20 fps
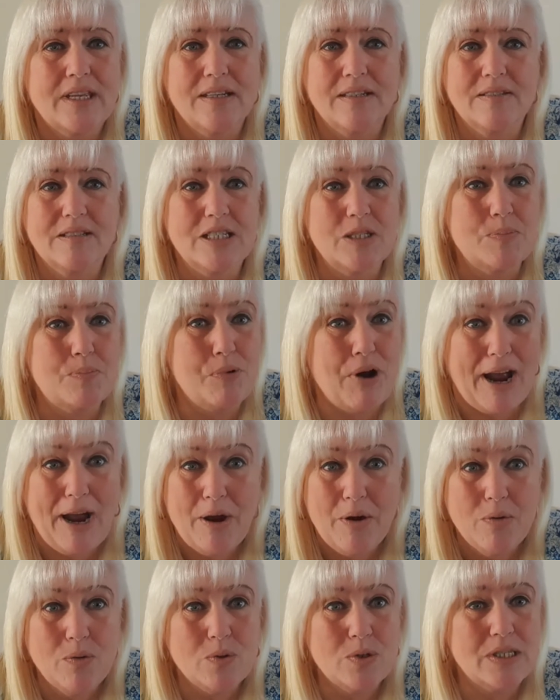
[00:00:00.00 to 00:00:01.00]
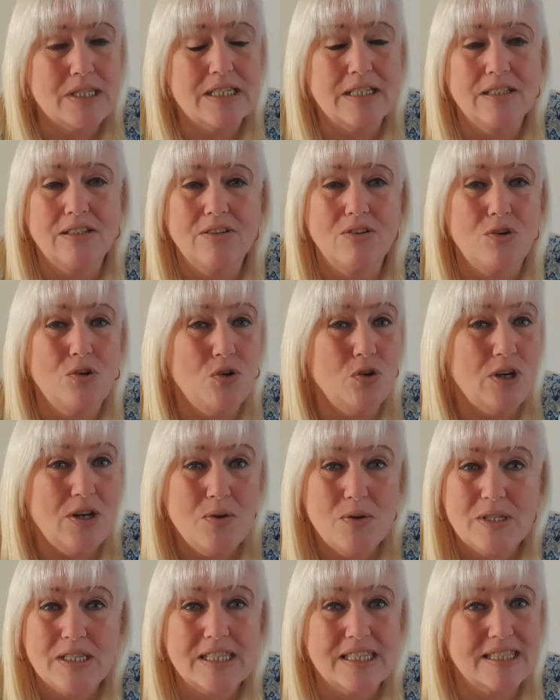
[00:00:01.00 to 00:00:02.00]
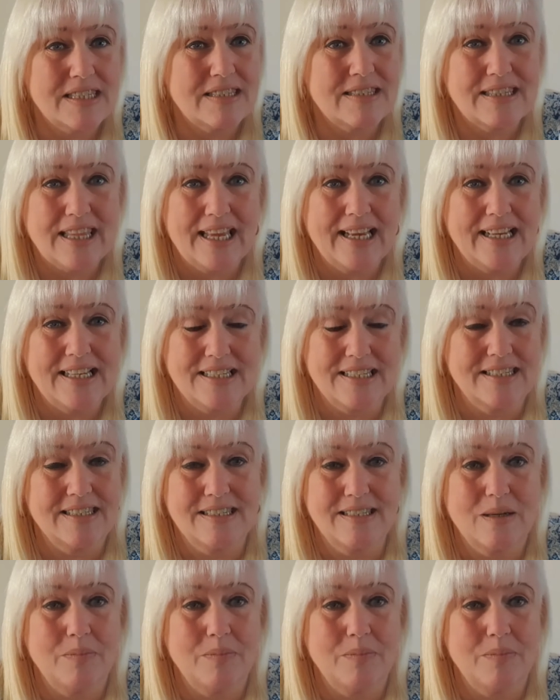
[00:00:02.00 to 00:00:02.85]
sprouts and all those things.